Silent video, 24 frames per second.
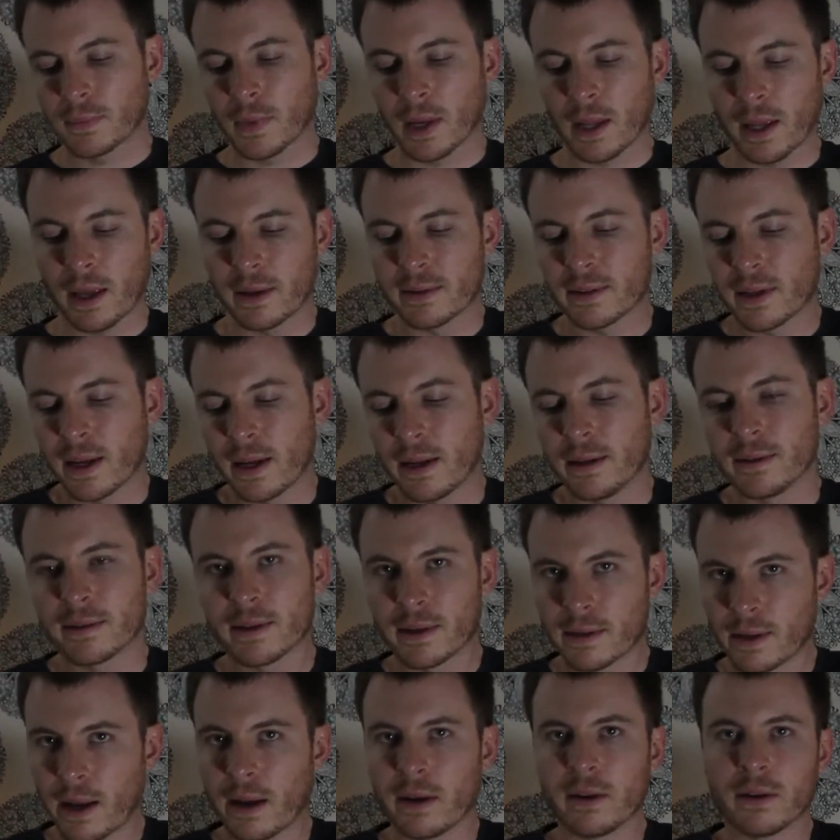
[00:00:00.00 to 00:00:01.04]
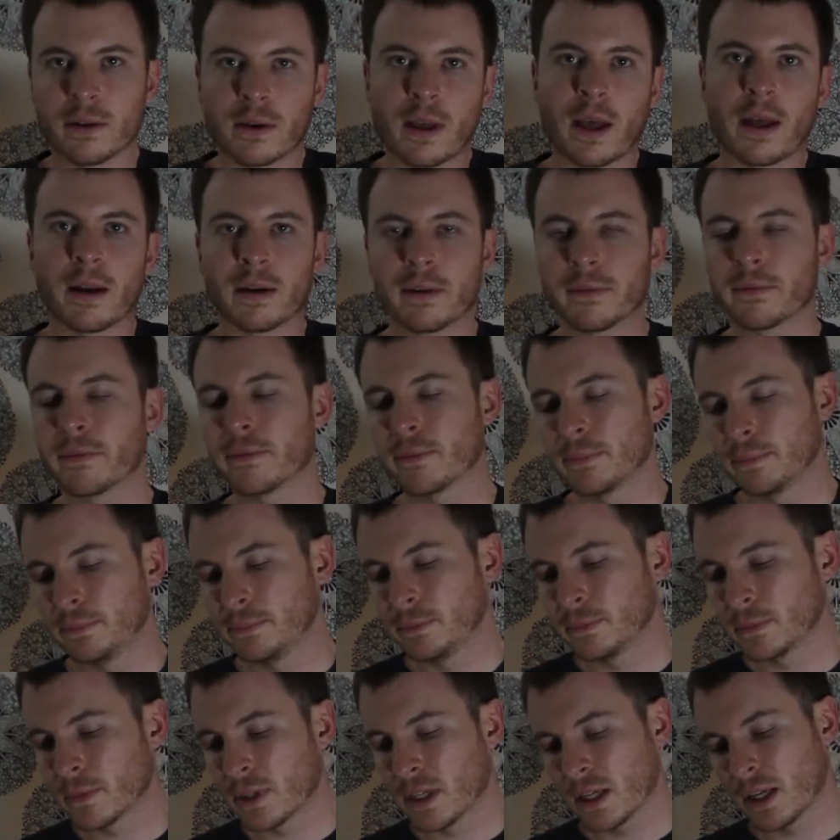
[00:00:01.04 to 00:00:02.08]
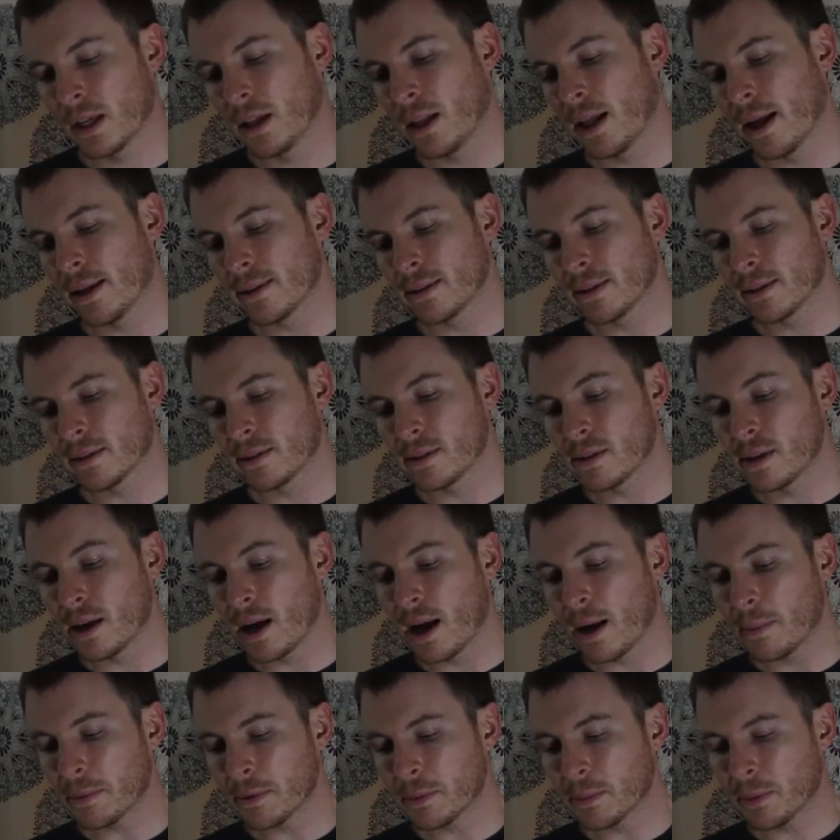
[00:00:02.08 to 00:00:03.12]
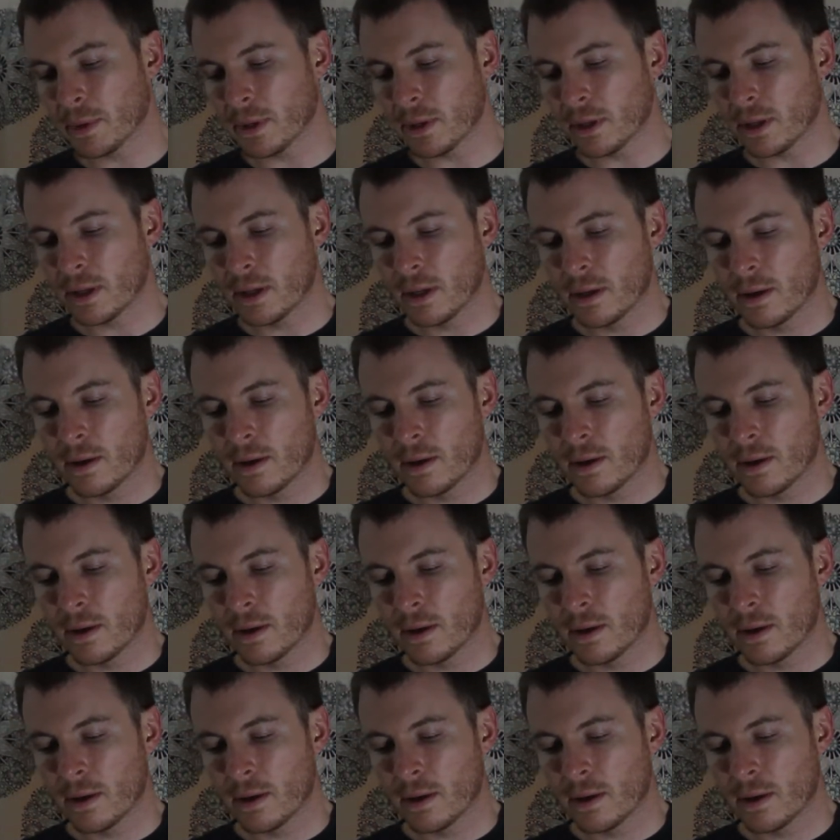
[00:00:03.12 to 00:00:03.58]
Cascade and Centennial, kind of classic C hops, but